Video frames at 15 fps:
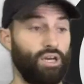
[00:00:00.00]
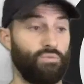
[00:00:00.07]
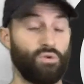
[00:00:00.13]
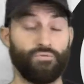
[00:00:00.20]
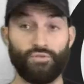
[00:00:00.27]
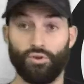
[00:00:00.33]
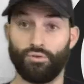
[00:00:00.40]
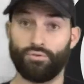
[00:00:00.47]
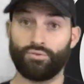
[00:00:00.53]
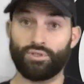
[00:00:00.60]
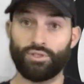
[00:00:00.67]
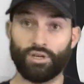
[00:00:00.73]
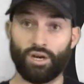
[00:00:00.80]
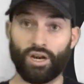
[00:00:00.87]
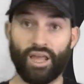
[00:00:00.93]

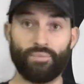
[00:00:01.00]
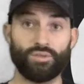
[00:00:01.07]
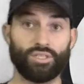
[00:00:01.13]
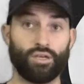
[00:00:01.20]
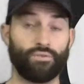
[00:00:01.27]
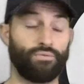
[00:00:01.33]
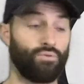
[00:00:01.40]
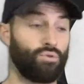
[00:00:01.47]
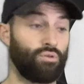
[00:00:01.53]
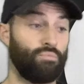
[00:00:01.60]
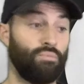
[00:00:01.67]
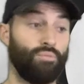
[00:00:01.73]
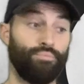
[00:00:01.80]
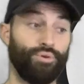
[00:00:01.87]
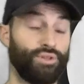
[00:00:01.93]
reviews on Amazon for
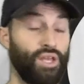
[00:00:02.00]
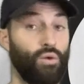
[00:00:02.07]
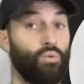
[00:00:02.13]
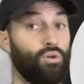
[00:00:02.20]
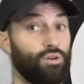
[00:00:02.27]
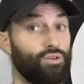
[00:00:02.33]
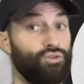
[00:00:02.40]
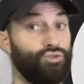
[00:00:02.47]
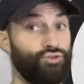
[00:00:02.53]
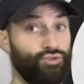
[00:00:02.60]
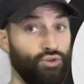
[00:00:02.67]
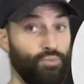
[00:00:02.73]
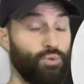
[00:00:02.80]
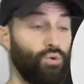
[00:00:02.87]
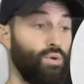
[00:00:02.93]
them, but they worked
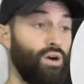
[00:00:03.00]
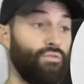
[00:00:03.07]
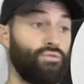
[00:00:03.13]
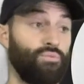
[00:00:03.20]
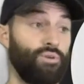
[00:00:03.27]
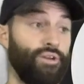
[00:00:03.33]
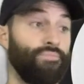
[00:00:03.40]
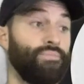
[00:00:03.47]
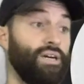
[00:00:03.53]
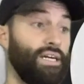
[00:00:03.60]
super well for me.